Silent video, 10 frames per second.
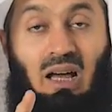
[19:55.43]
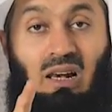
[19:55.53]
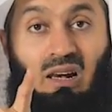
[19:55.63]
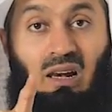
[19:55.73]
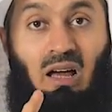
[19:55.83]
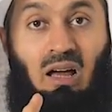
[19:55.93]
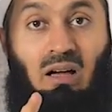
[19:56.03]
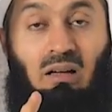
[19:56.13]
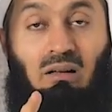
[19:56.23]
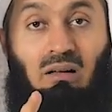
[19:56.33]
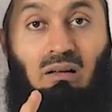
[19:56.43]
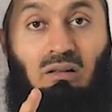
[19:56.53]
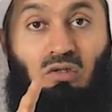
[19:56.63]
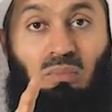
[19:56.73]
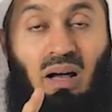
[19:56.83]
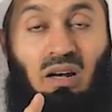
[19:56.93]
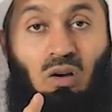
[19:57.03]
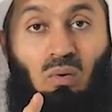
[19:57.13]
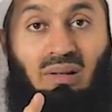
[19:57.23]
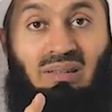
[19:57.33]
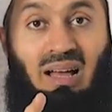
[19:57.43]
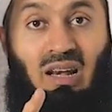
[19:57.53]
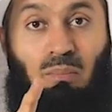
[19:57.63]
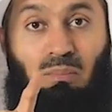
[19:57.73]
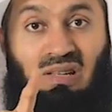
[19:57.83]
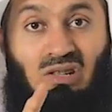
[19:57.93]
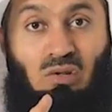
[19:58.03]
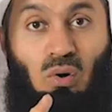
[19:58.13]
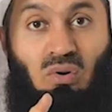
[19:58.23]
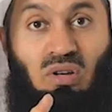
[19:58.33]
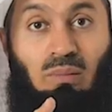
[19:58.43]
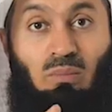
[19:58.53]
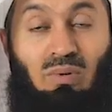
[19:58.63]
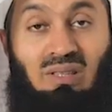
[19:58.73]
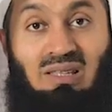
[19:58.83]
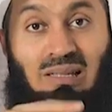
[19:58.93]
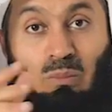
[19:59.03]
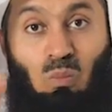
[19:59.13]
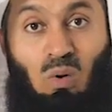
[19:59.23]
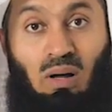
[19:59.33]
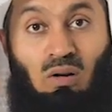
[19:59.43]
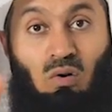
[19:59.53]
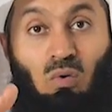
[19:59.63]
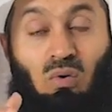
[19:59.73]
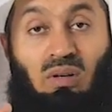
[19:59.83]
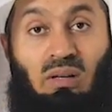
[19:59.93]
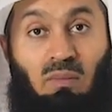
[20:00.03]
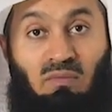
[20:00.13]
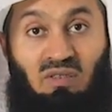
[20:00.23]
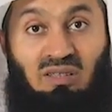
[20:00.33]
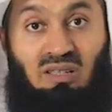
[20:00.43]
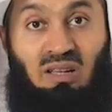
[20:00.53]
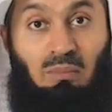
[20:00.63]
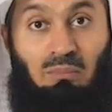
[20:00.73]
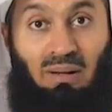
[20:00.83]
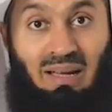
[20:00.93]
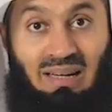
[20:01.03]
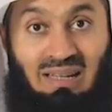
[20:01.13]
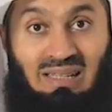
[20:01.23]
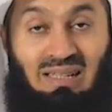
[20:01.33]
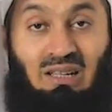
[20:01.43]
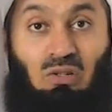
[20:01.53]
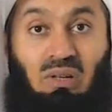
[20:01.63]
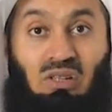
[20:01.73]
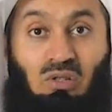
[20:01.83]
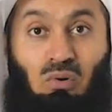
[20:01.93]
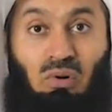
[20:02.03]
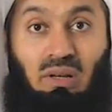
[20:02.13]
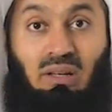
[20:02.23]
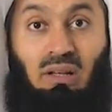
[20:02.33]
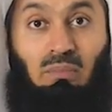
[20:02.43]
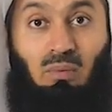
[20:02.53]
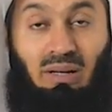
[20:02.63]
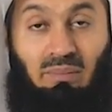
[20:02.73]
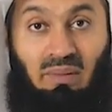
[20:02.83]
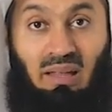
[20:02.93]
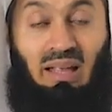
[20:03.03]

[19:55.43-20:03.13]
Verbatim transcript: Allah subhanahu wa ta'ala bestowed him with someone who comforted him by listening to his story, number one.